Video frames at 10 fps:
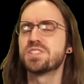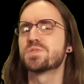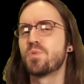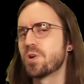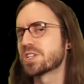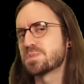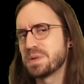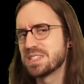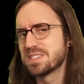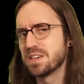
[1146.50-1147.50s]
is more
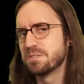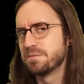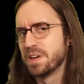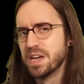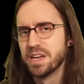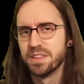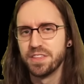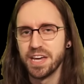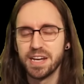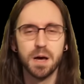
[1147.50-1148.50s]
expensive
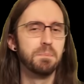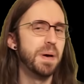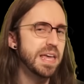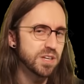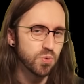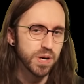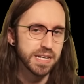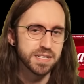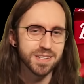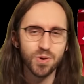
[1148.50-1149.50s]
than a
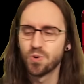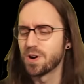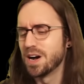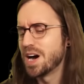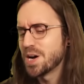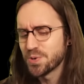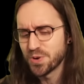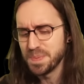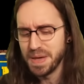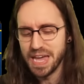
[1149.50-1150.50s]
Banquet or a
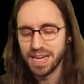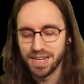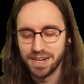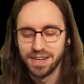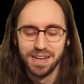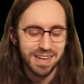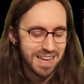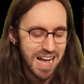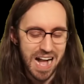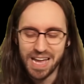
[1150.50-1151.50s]
Hungry
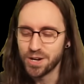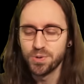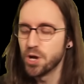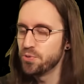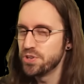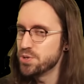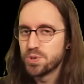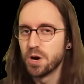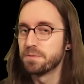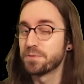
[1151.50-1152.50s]
Man, I don't know that you
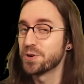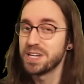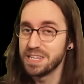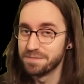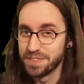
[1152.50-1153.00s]
go for any of